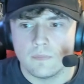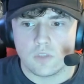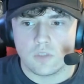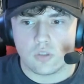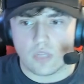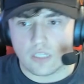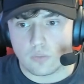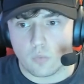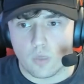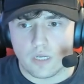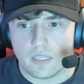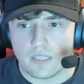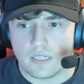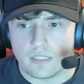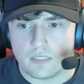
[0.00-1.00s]
So that's
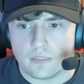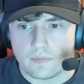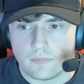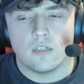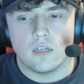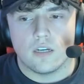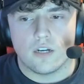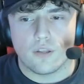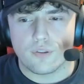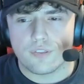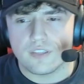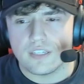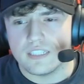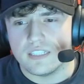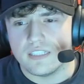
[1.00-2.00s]
one thing. Another
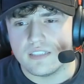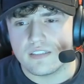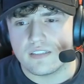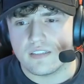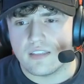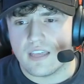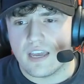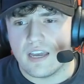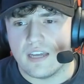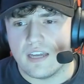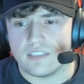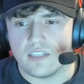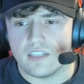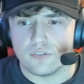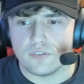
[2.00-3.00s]
thing is
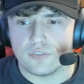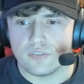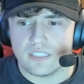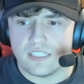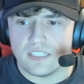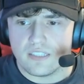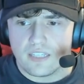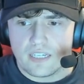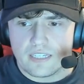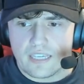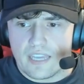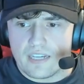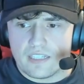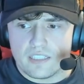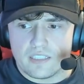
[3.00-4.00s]
that if you see like
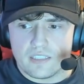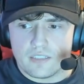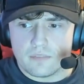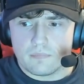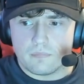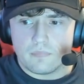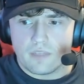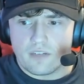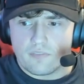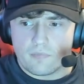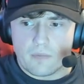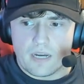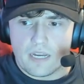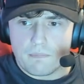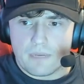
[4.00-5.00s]
any of
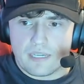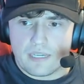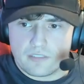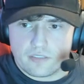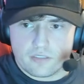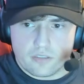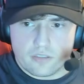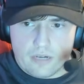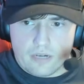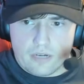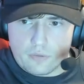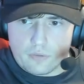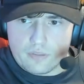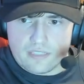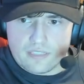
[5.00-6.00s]
my mess
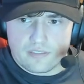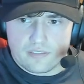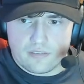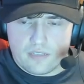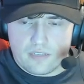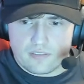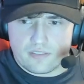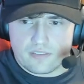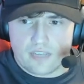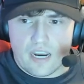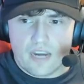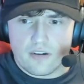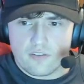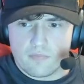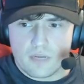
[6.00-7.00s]
around this
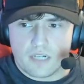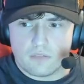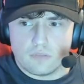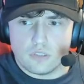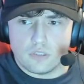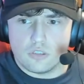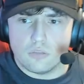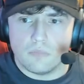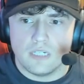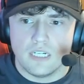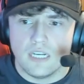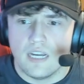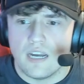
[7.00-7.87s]
side of my room,